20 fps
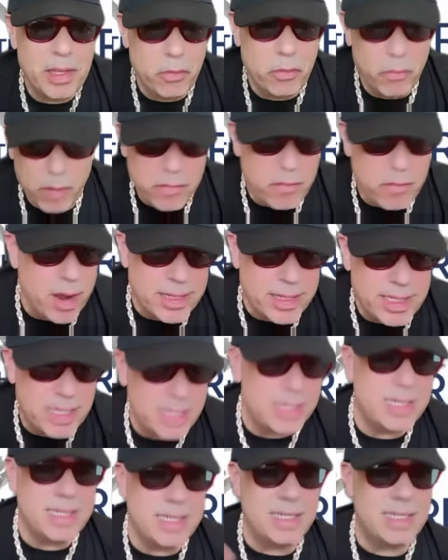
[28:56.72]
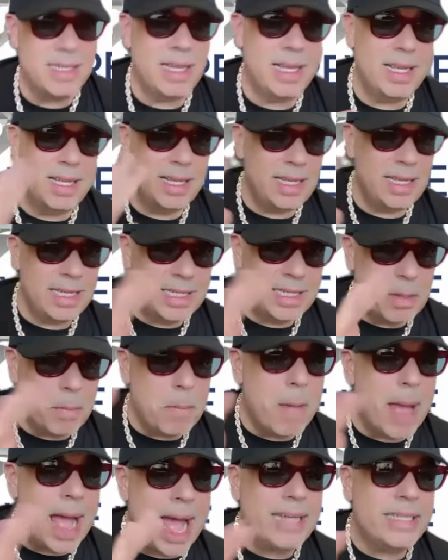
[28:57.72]
races is the
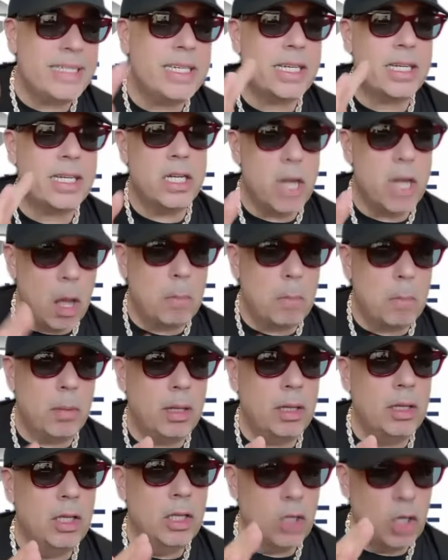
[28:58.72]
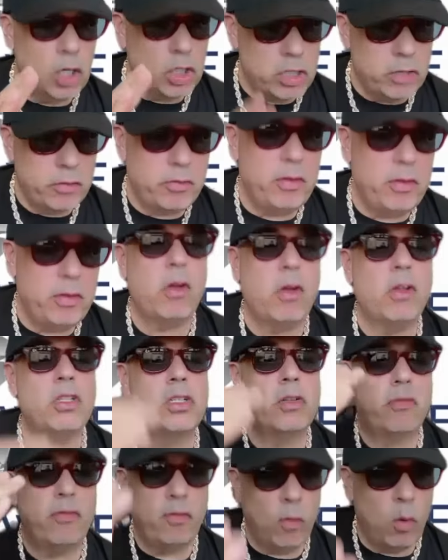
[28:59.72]
magic number, because if he runs
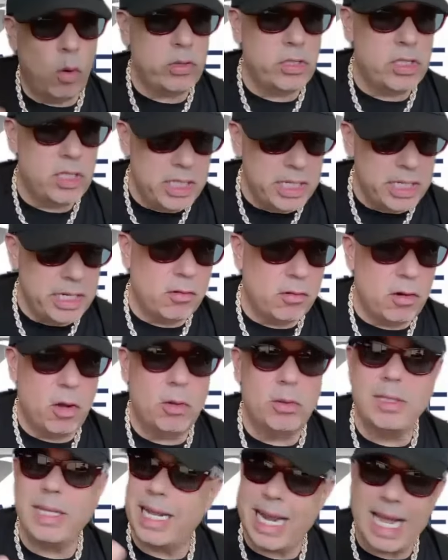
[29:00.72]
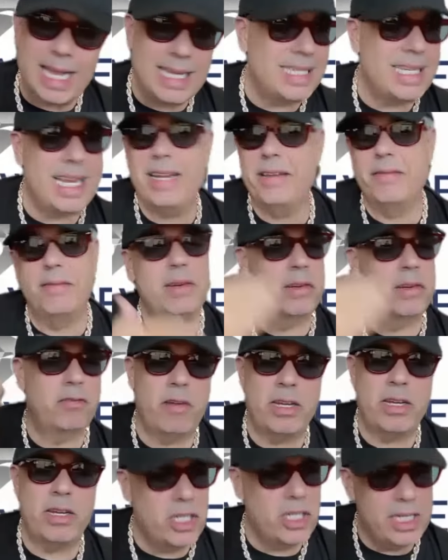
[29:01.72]
a 4th 0, then I say a
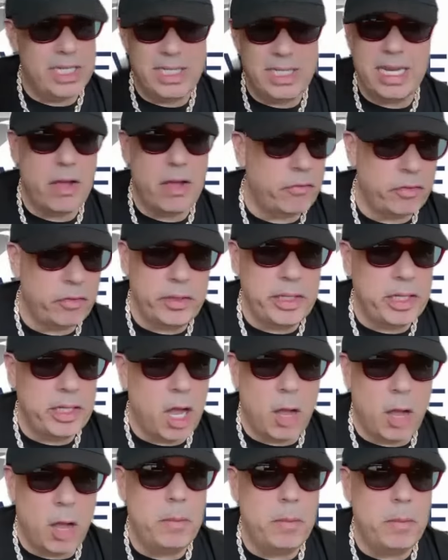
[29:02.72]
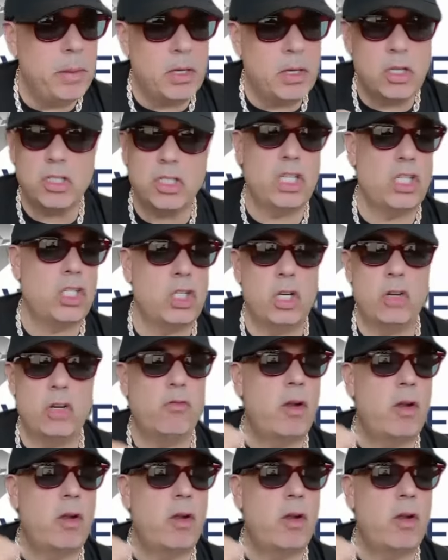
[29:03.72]
regression is definitely coming, because he should have